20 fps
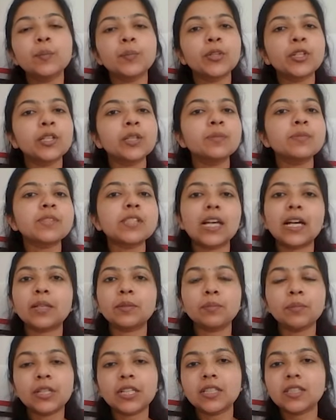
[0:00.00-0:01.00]
prelims
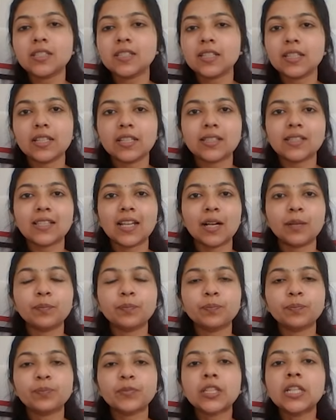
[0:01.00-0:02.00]
and mains exam.